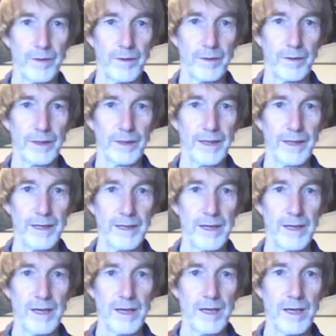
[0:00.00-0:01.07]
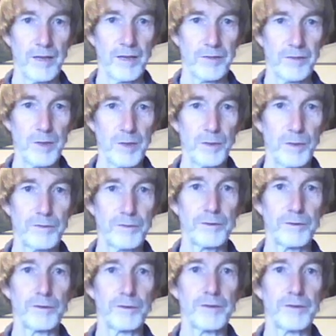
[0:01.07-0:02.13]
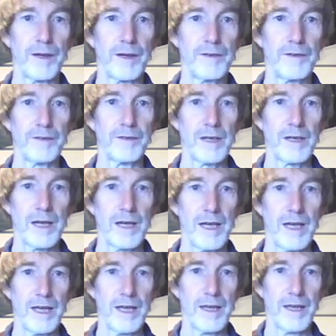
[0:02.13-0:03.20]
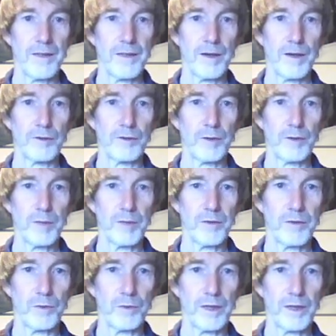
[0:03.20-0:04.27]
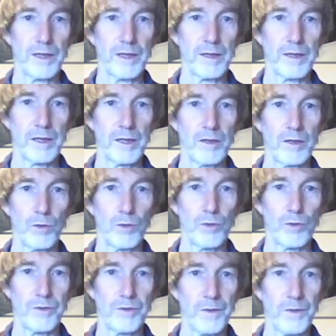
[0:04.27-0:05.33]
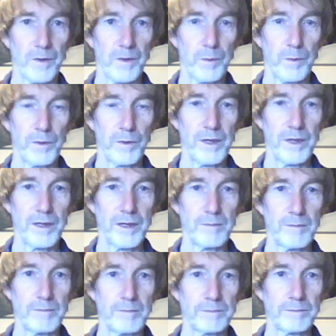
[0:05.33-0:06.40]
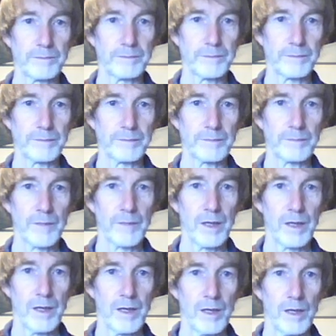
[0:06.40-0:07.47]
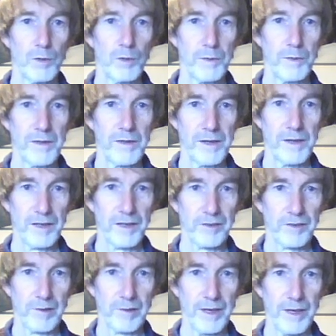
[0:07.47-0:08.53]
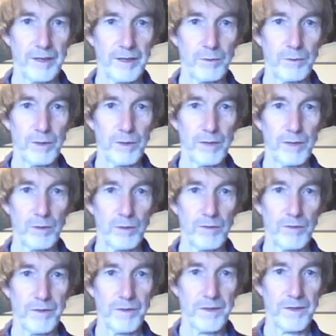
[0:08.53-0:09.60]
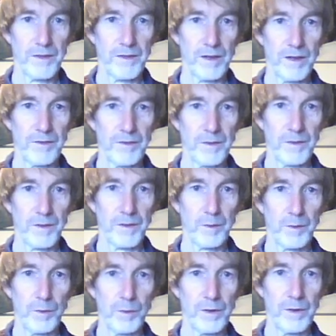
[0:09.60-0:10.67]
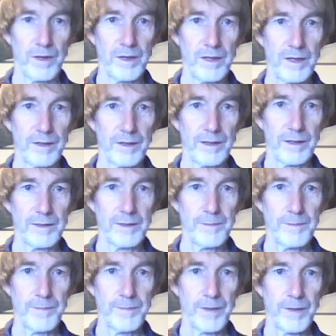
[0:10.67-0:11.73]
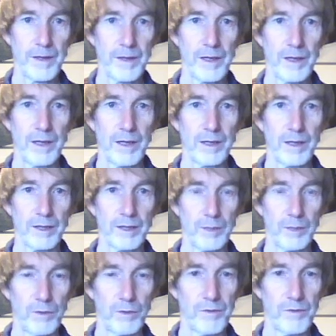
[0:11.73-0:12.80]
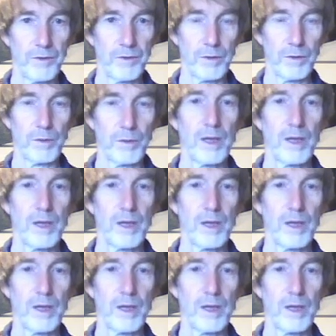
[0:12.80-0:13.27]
okay, and 3.45 is halfway between 0 and 6.9. What about the next grade? Well, that will obviously start at 6.9 and go on to